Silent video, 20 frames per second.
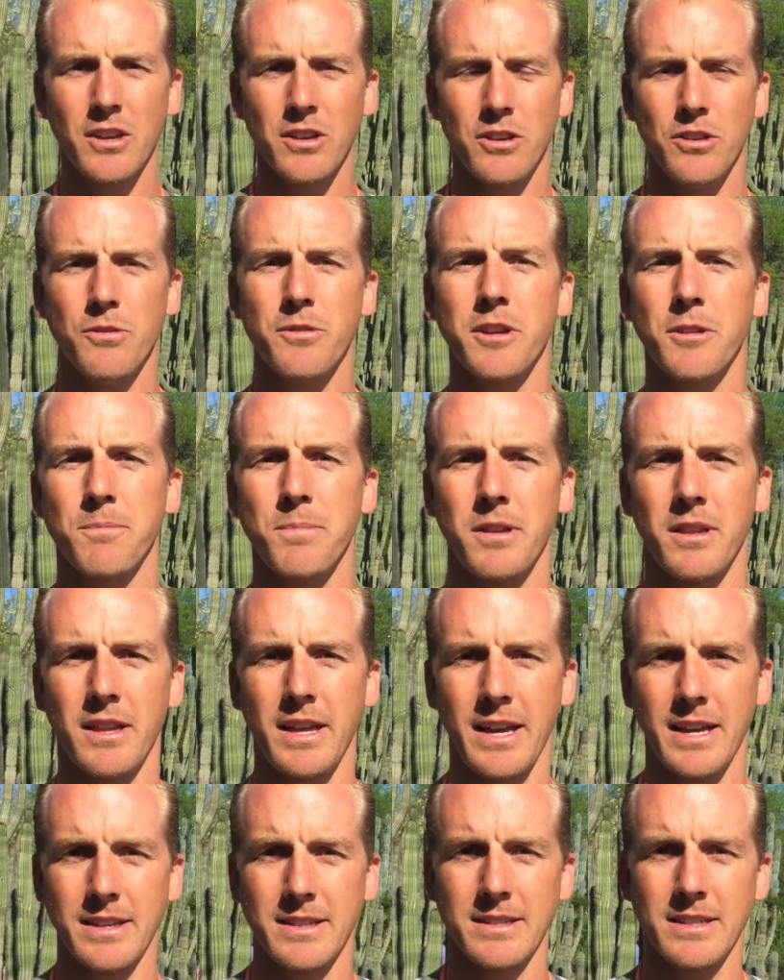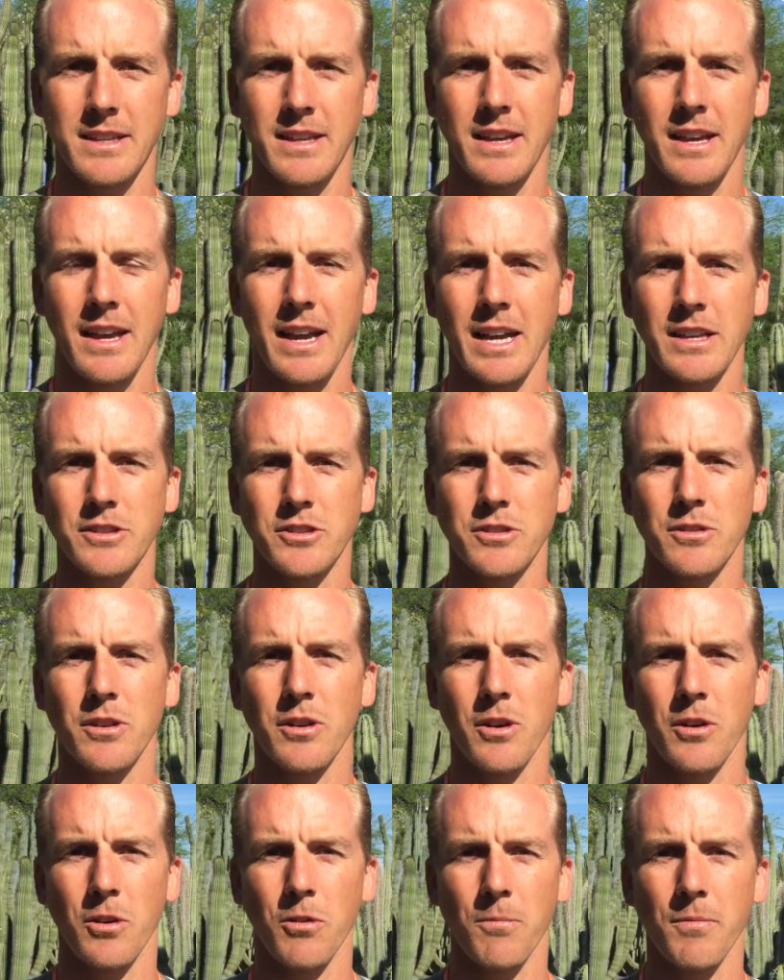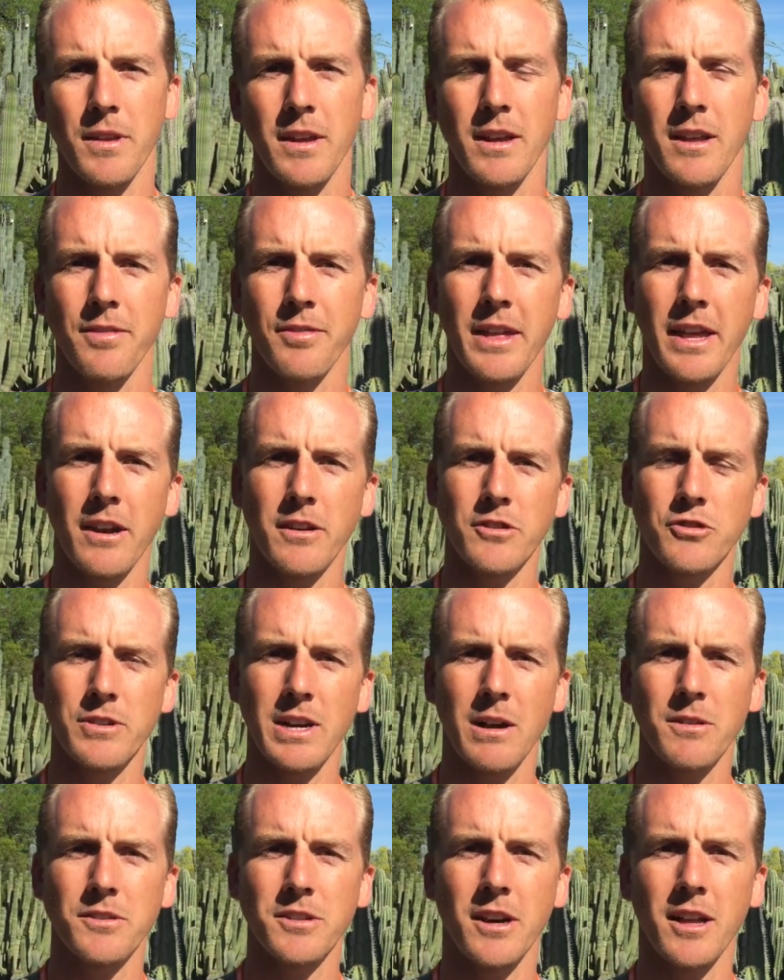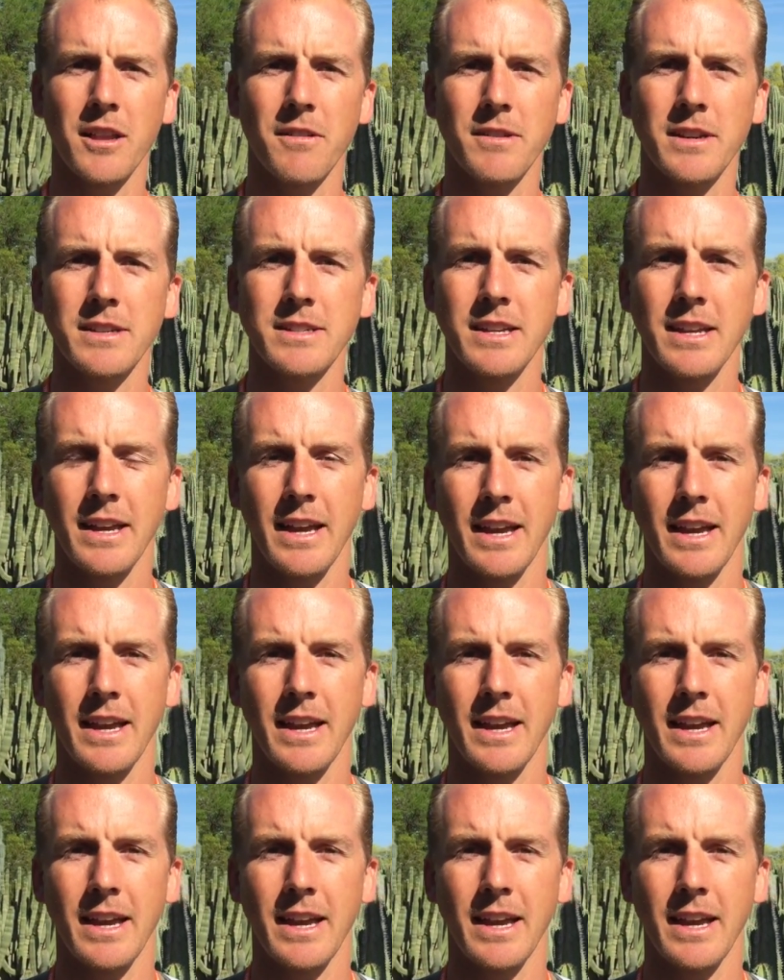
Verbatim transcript: you could plant at your home that are drought tolerant,